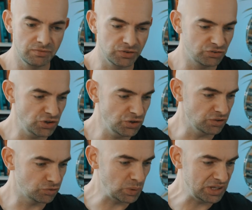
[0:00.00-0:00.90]
the
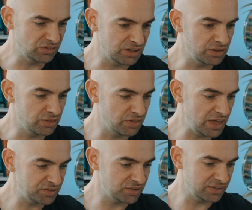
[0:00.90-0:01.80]
students, we can see that
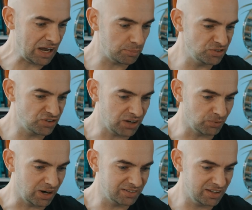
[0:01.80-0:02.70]
this has now been
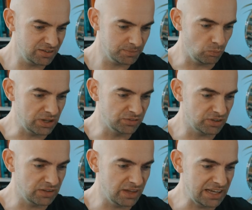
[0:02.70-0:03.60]
generated. We can
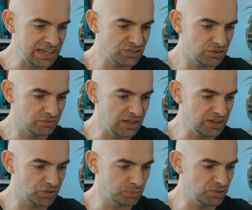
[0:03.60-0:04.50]
see that each of
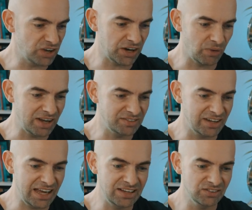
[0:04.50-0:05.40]
these has been generated
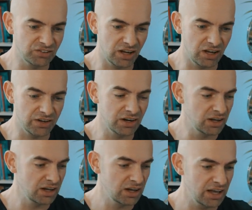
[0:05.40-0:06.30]
in turn
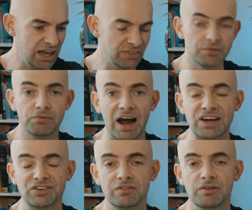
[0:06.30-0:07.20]
in the
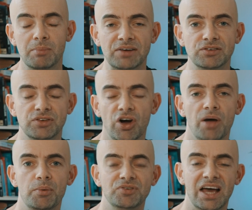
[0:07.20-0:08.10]
fraction of the amount of
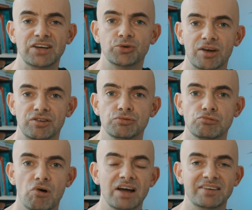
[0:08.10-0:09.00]
time it would take to actually
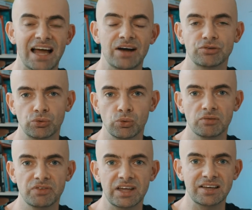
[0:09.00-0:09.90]
write out all
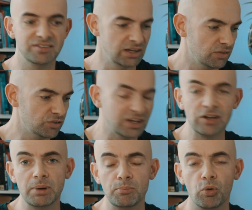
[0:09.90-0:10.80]
of these. There's a
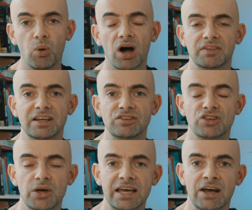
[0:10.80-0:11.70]
little bit more work that needs
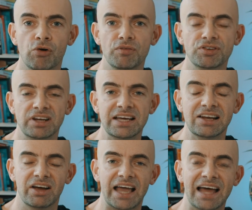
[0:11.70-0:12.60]
doing here, obviously,
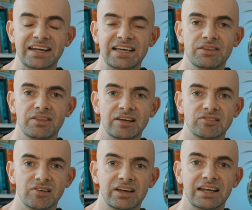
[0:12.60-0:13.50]
like adding in
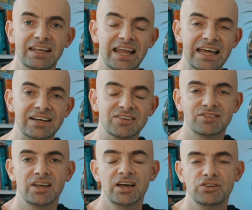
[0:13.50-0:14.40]
things like
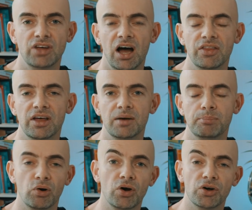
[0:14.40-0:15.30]
links, to other
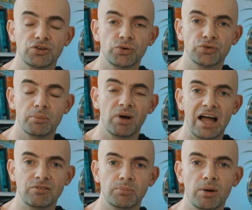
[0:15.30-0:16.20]
blog articles I might
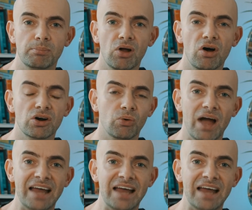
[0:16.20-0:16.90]
have on my blog or